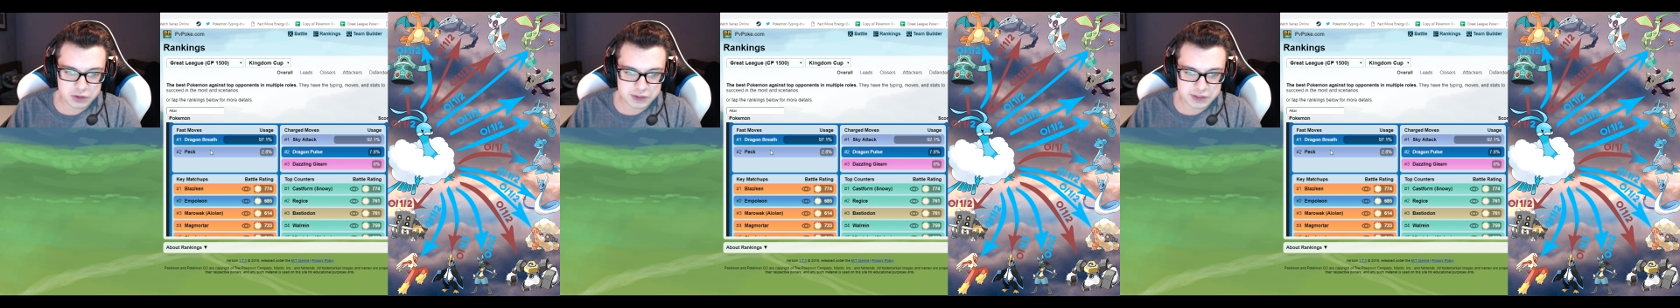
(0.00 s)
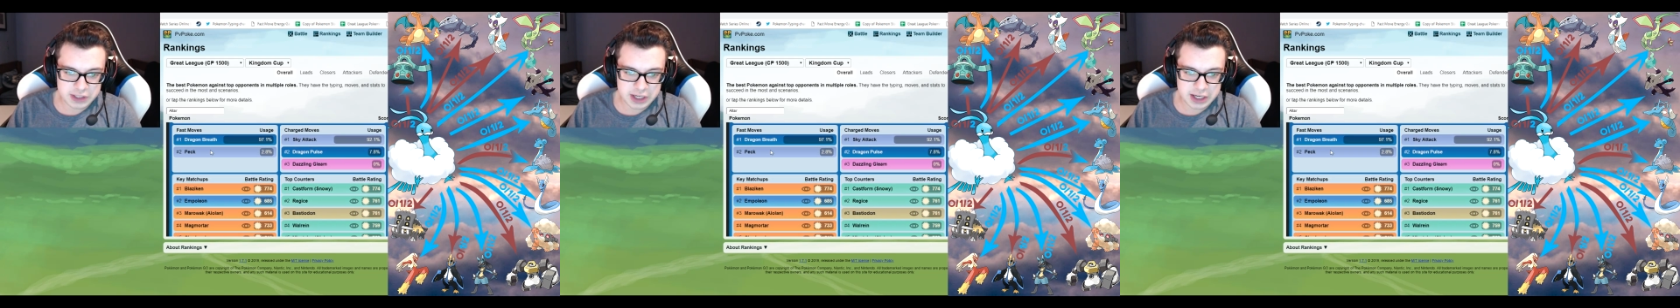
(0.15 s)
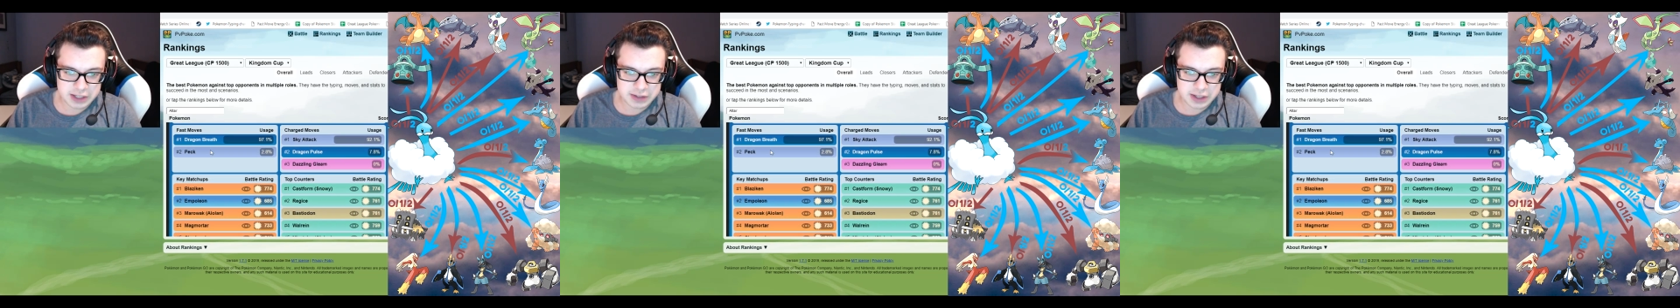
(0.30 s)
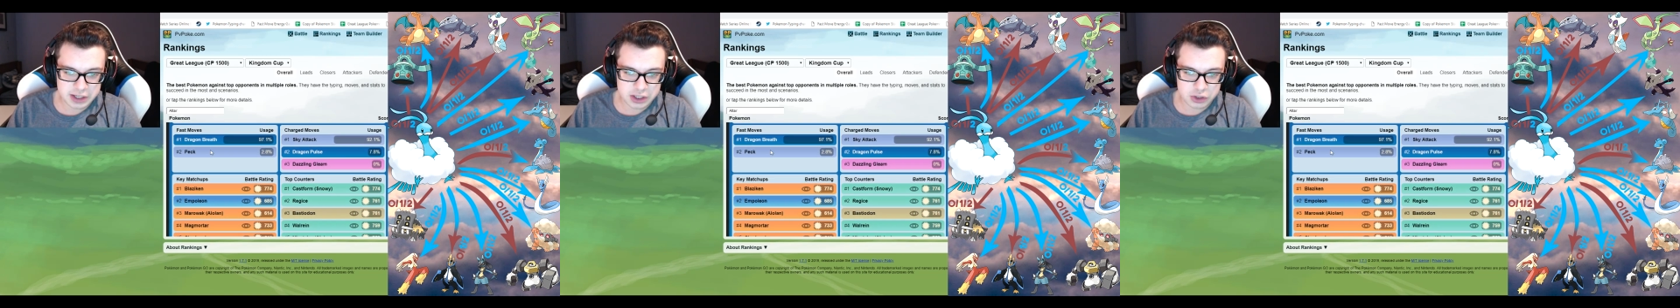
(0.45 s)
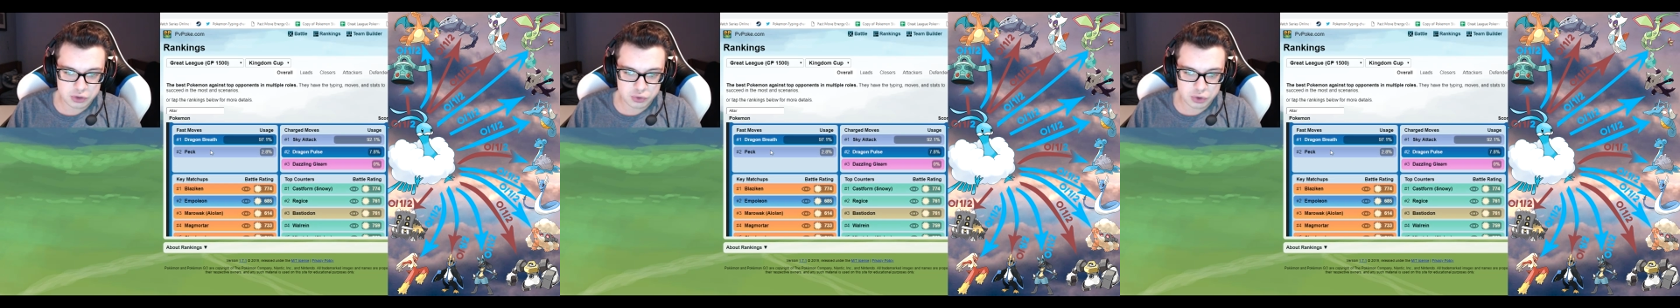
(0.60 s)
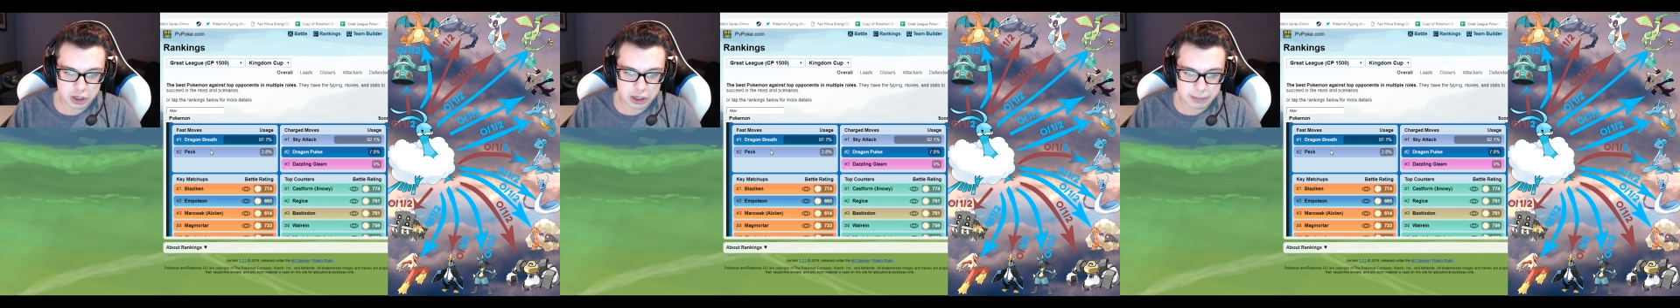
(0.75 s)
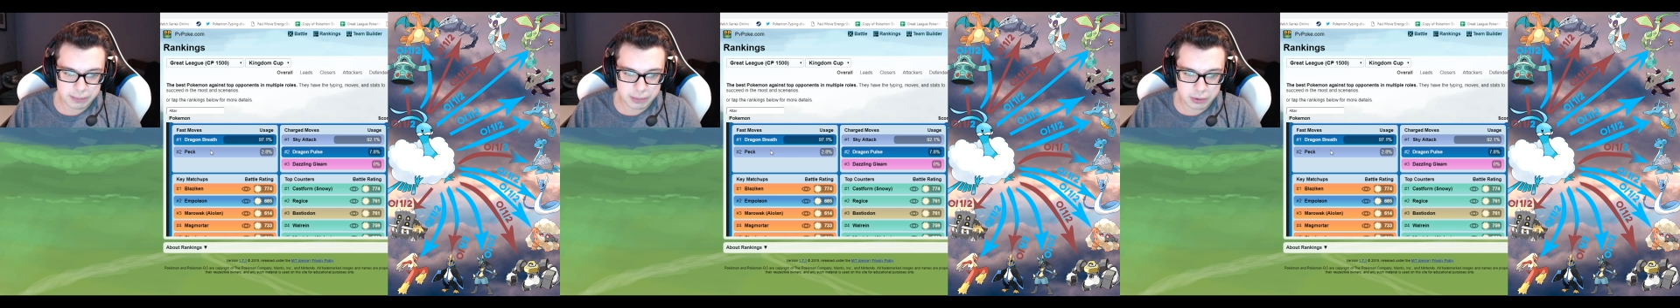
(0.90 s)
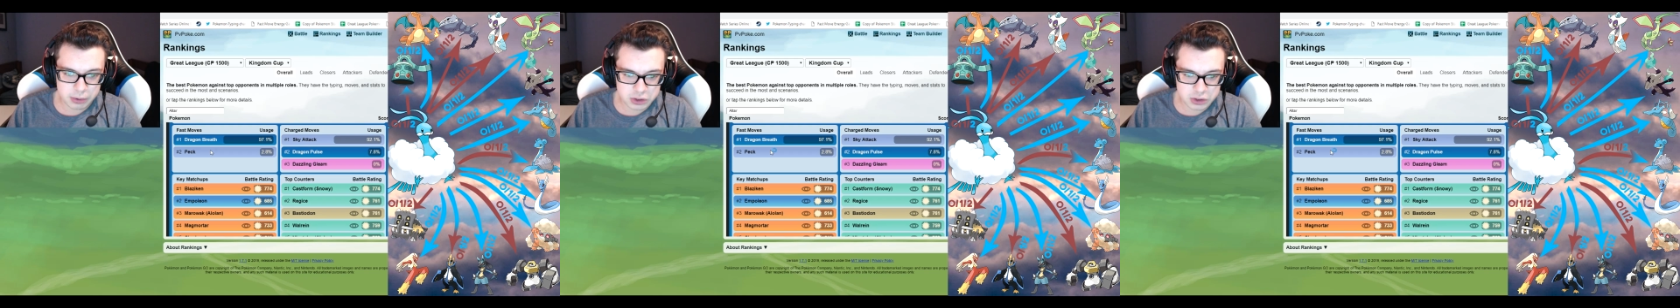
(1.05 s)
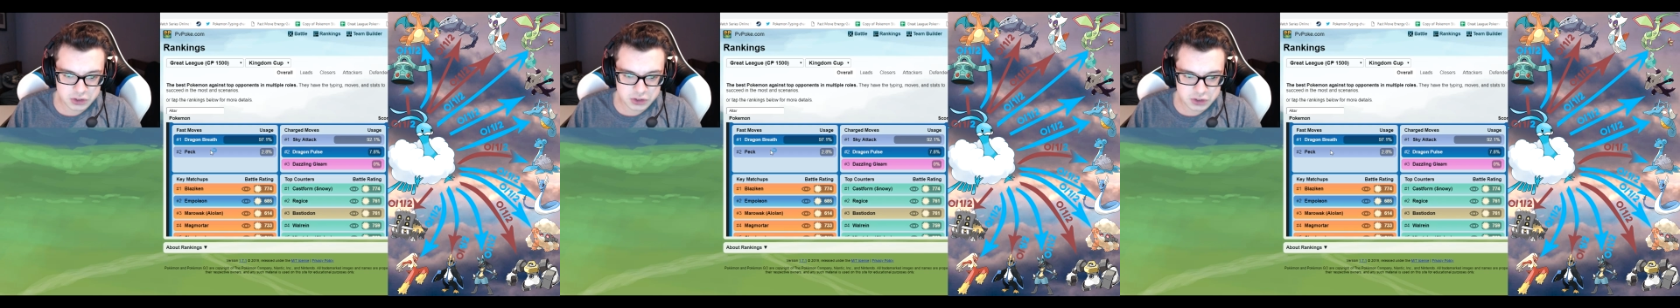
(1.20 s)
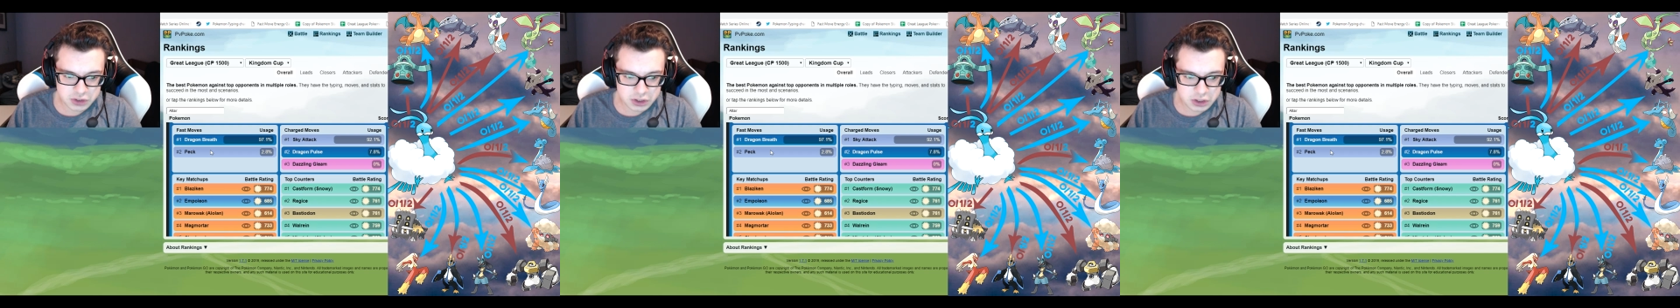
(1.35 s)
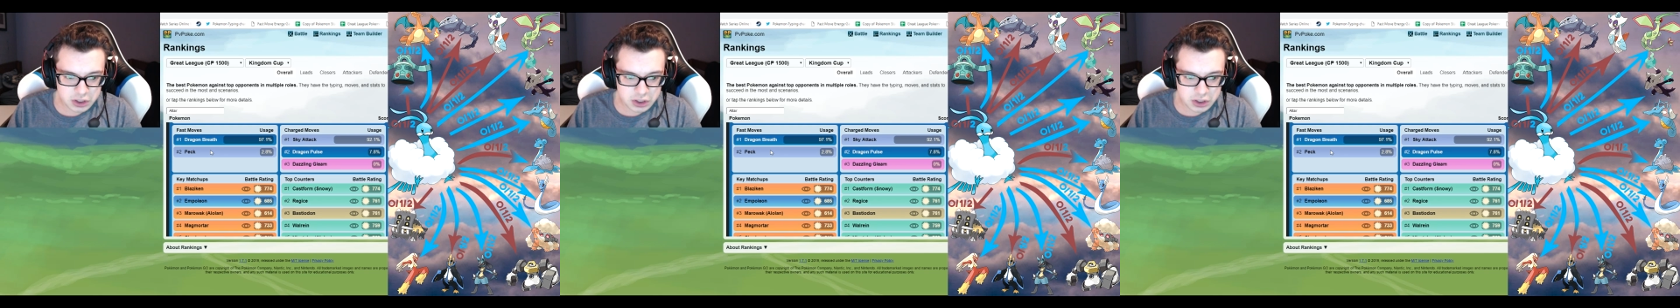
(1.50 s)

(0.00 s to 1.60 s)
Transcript: Sky Attack, and Dragon Pulse.